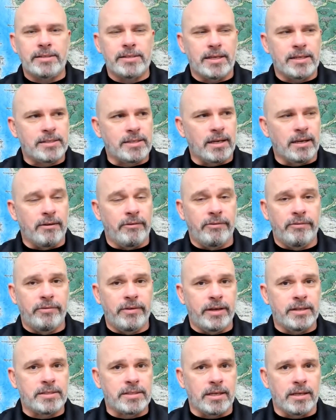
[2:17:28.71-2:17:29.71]
It's going to,
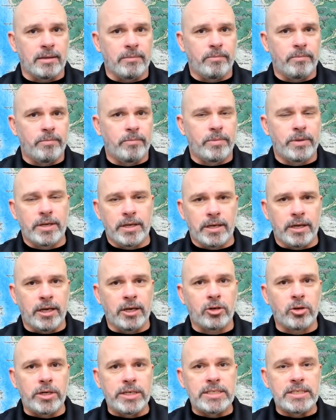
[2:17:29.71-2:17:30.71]
it's going to,
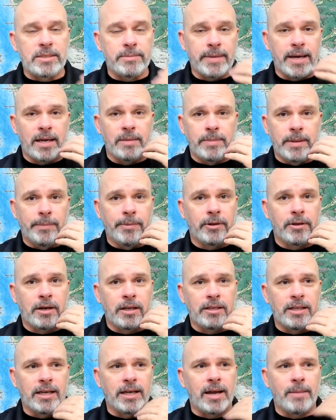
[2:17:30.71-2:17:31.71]
increase demand people are going to
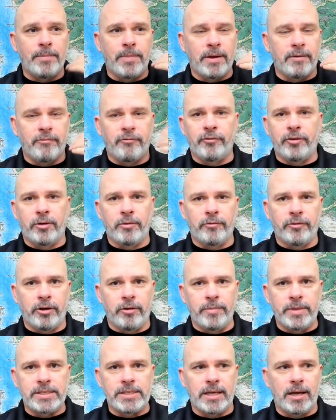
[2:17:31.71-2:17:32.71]
think I fear, fear of
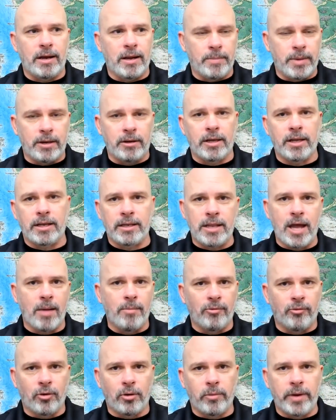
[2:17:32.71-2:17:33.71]
missing out i better get in now
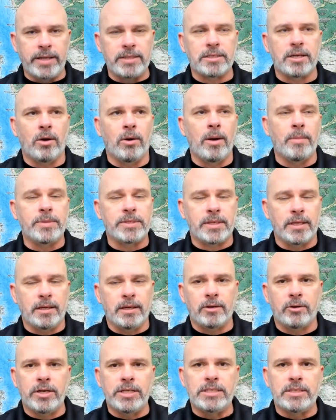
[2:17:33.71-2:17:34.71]
before rates go up it's going to
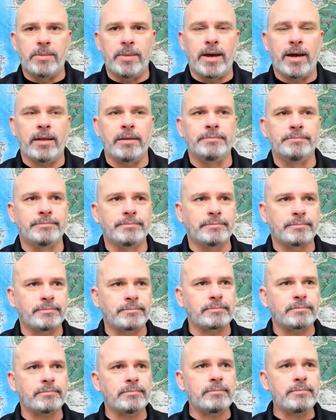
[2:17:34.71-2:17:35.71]
increase demand
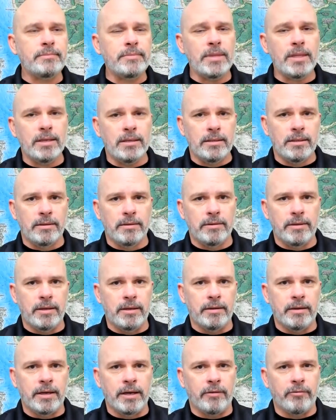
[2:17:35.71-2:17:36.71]

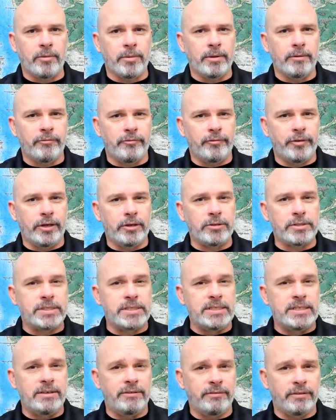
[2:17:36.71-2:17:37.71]
government fears
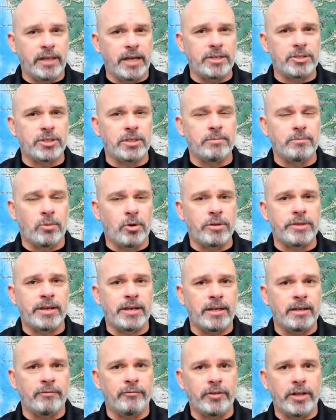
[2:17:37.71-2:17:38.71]
deflation more than
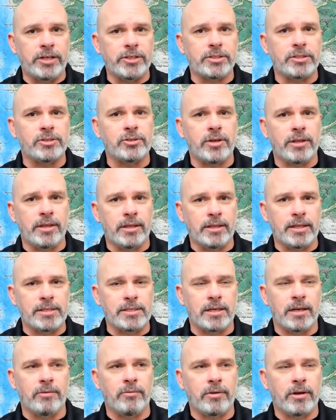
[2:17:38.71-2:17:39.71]
inflation. So I think
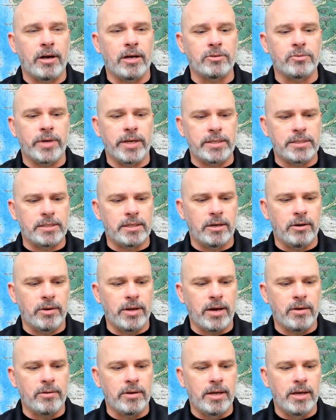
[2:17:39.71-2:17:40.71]
that's going to cause rates to go
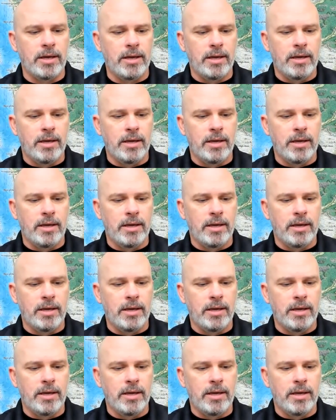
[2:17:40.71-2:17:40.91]
down.